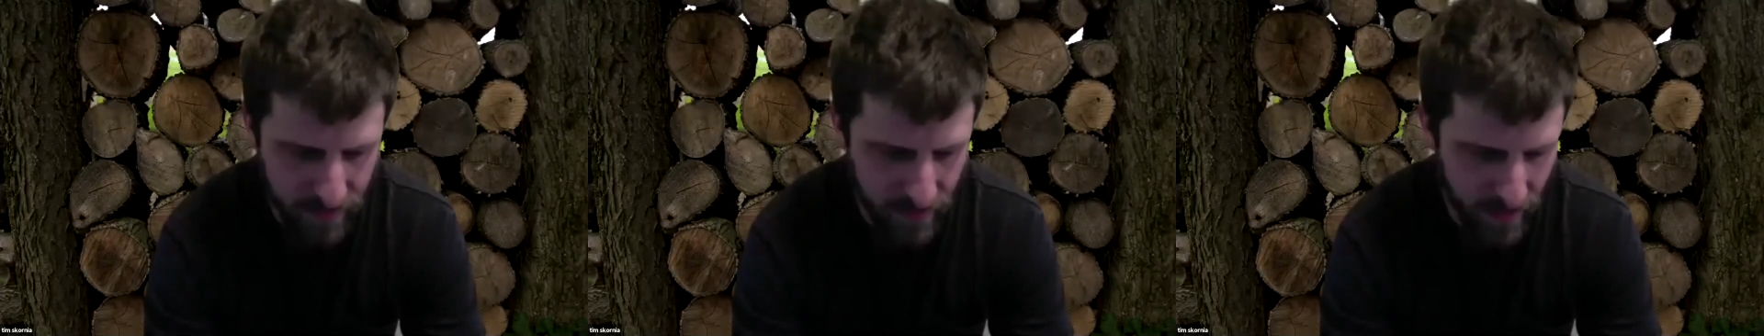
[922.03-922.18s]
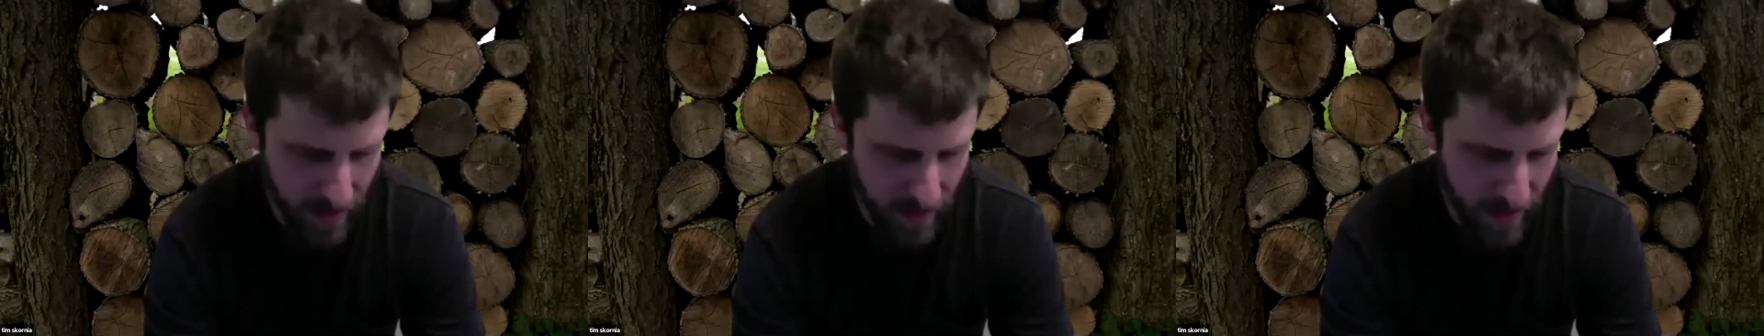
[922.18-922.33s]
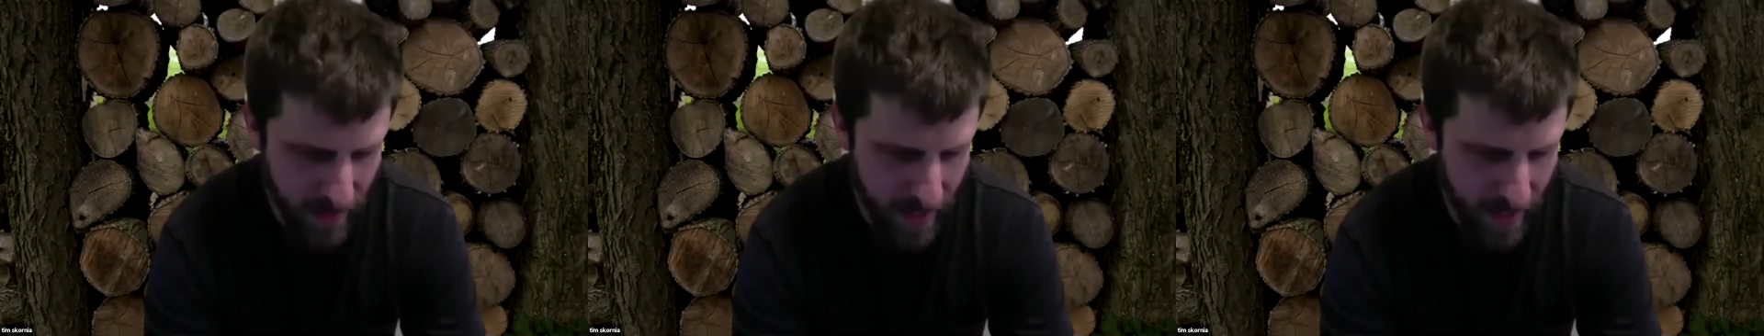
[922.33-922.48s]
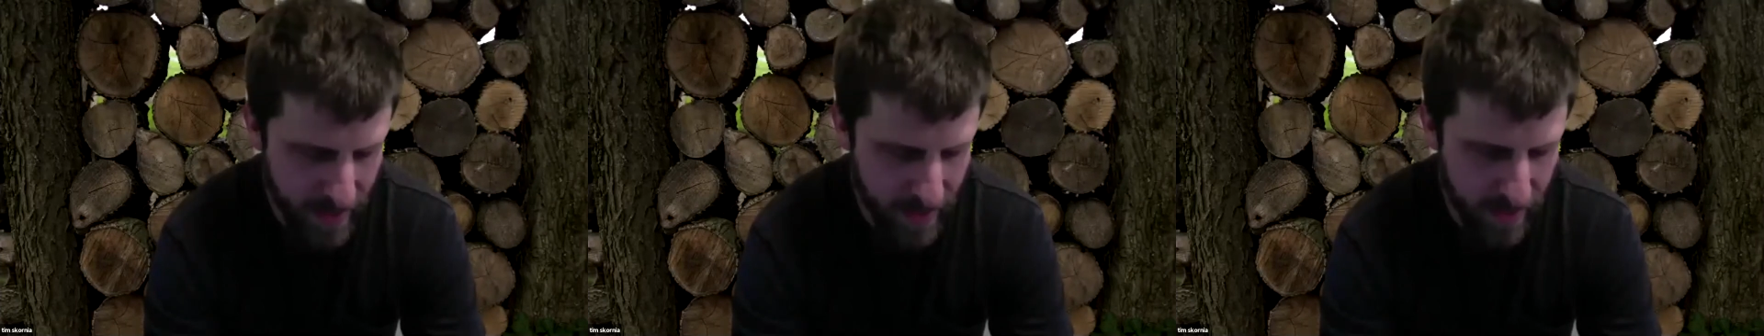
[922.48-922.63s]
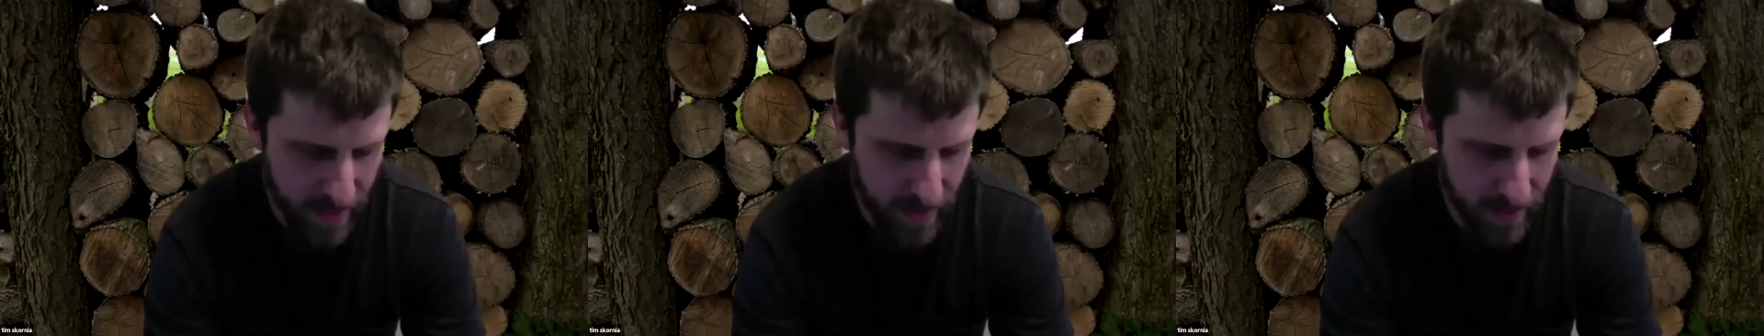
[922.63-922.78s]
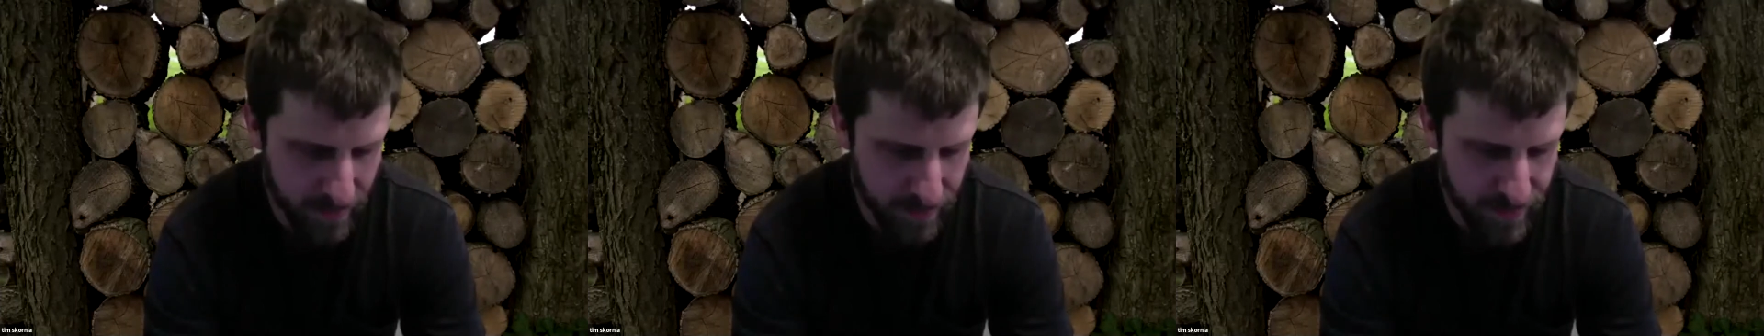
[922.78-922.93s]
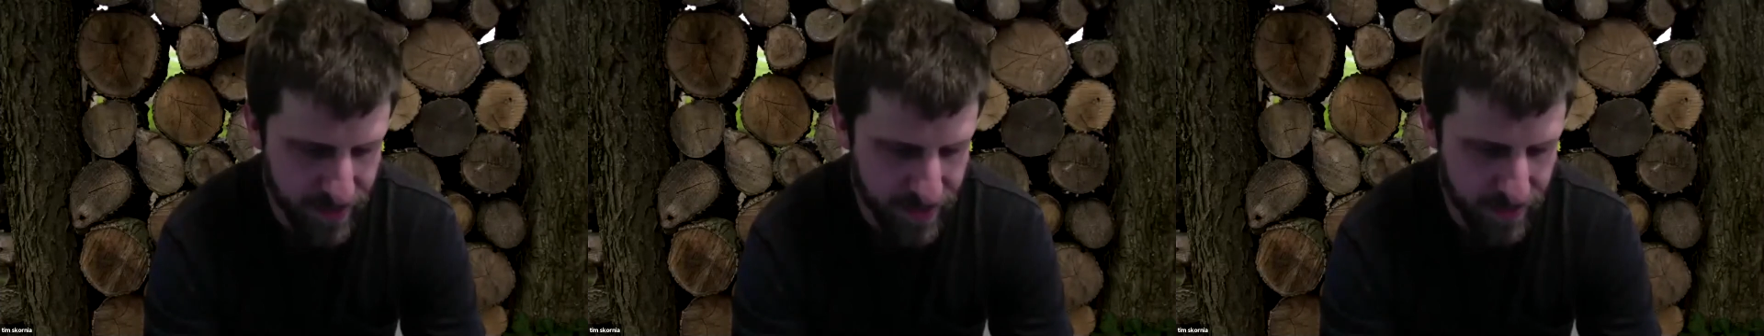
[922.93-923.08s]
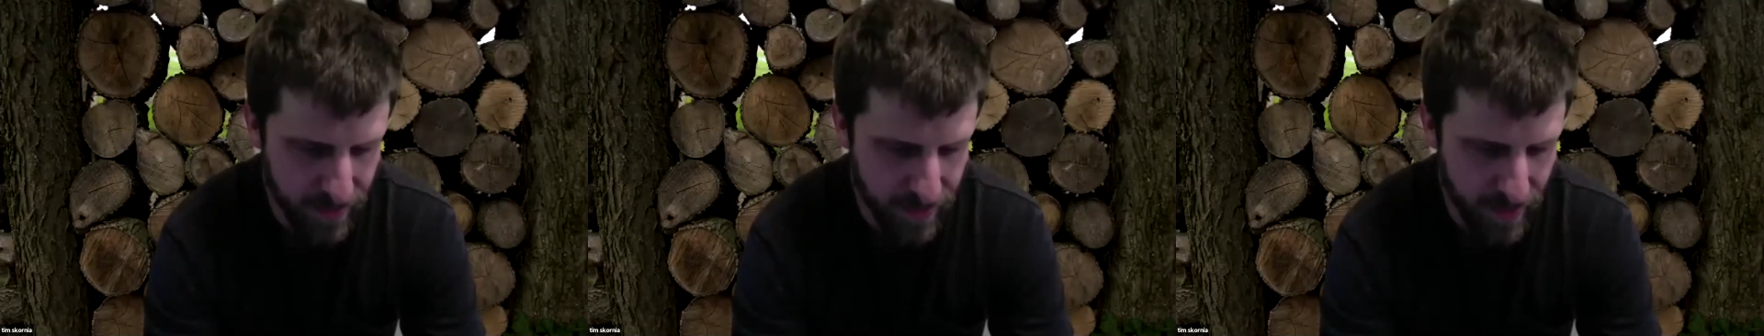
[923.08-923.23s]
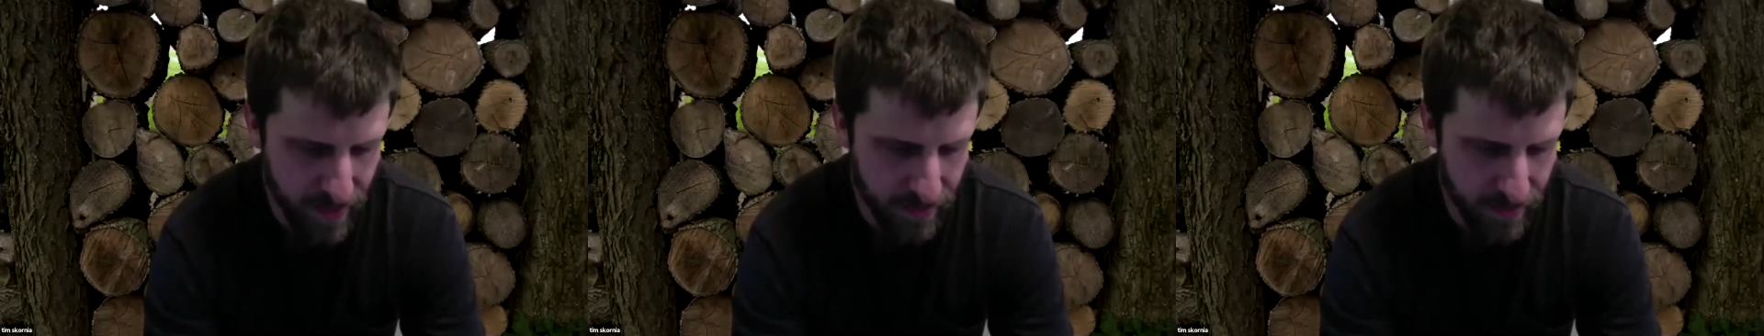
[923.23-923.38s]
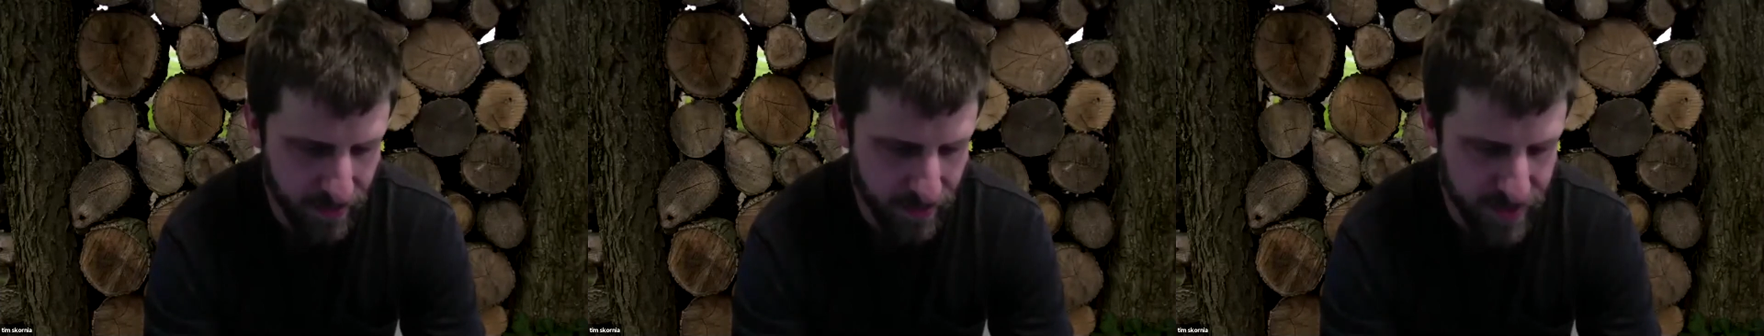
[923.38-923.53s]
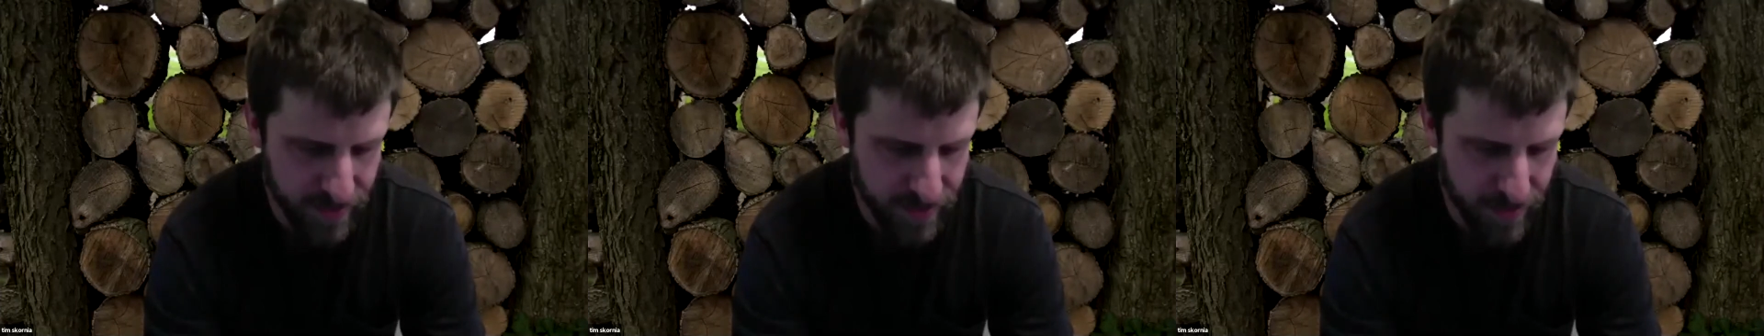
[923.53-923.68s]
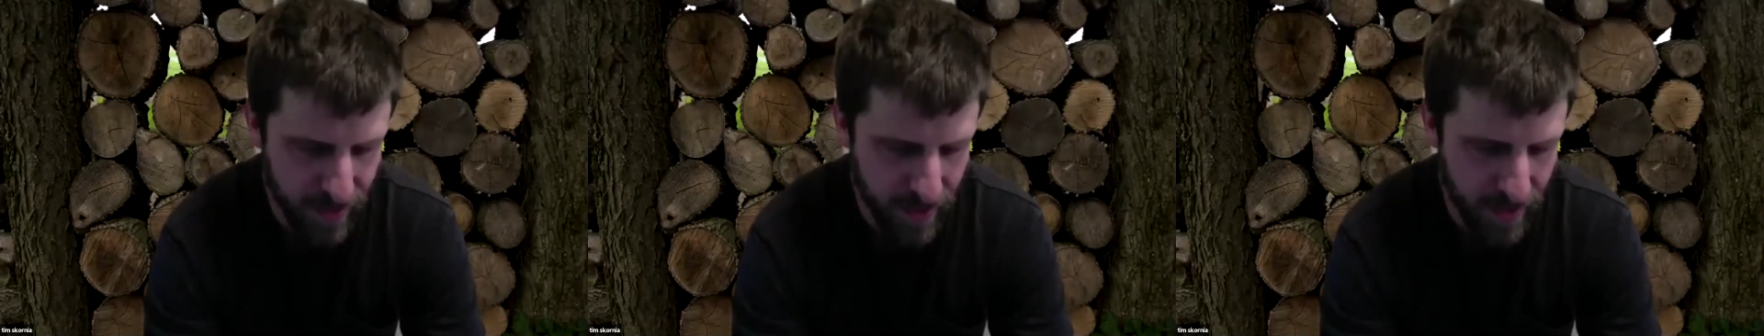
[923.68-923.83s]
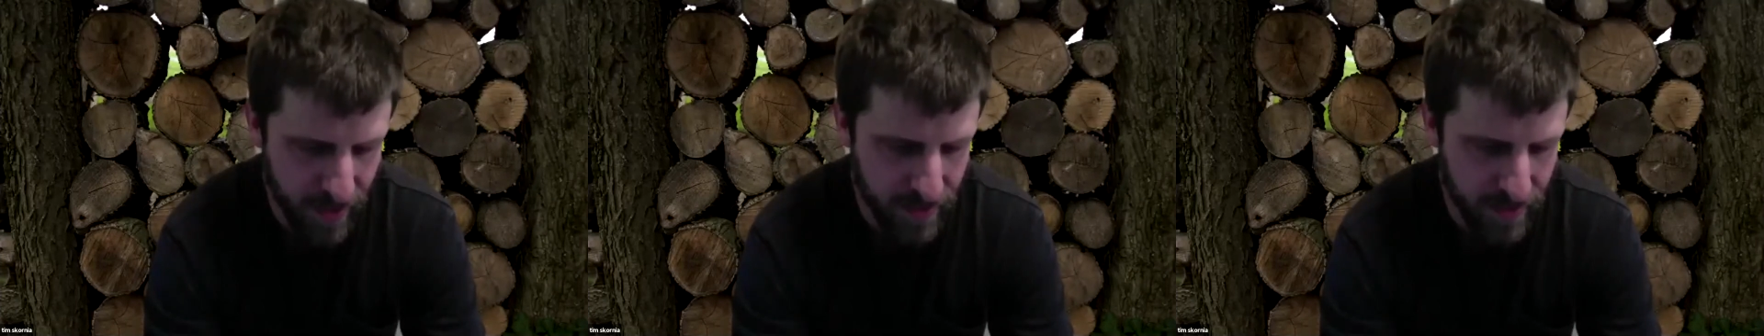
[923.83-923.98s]
I needed to be able to
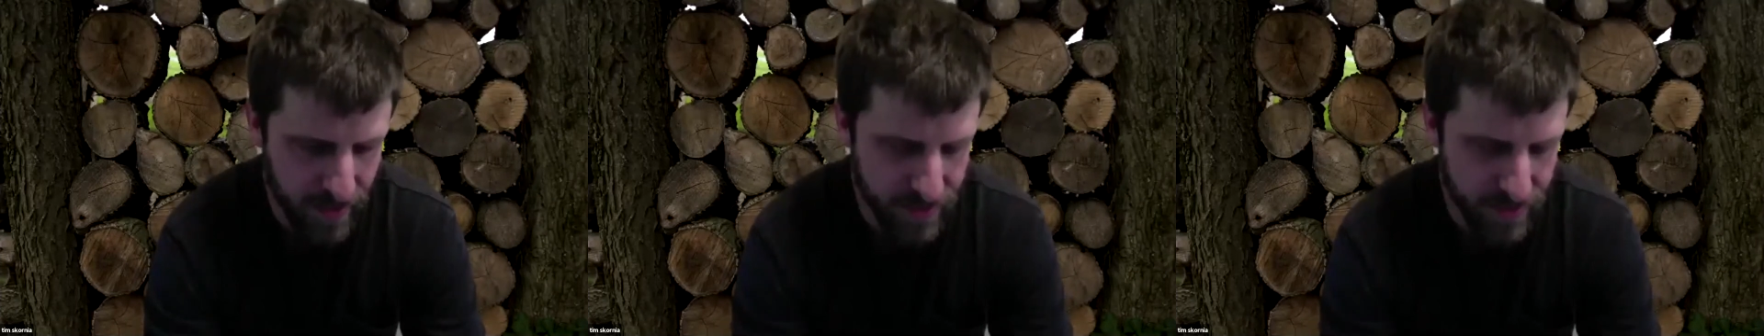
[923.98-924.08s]
span a